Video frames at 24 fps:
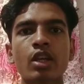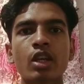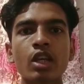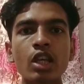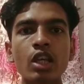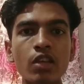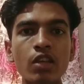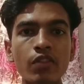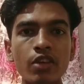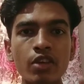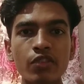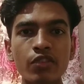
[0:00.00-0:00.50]

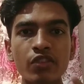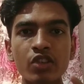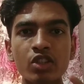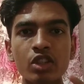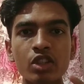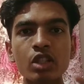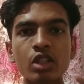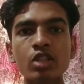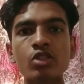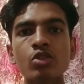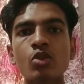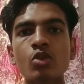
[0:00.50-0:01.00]
Even if you
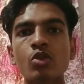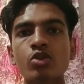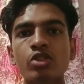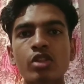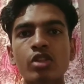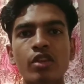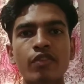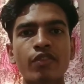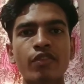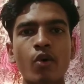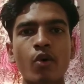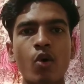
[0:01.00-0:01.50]
tease
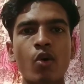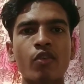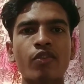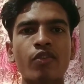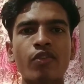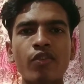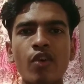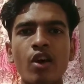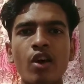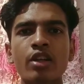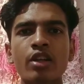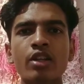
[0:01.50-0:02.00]
yourself for
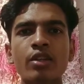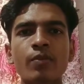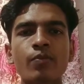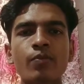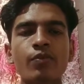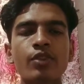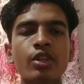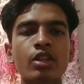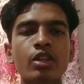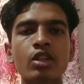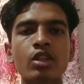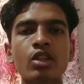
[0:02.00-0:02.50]
fun,
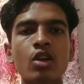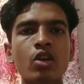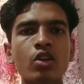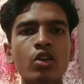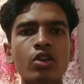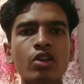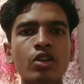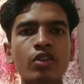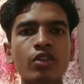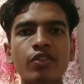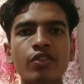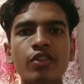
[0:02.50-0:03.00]
you
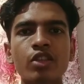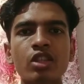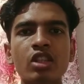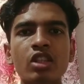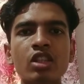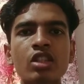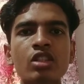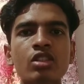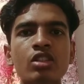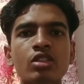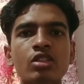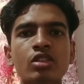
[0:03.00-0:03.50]
know, if you
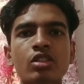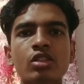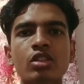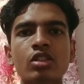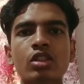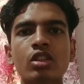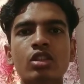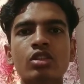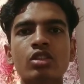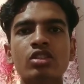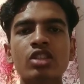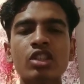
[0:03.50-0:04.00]
tease
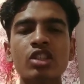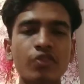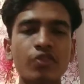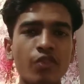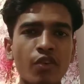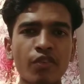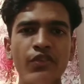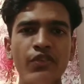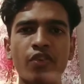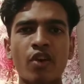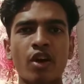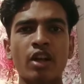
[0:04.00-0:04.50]
just
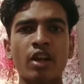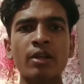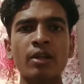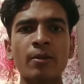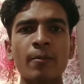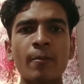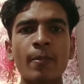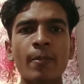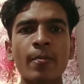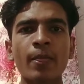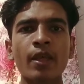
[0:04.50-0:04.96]
for fun,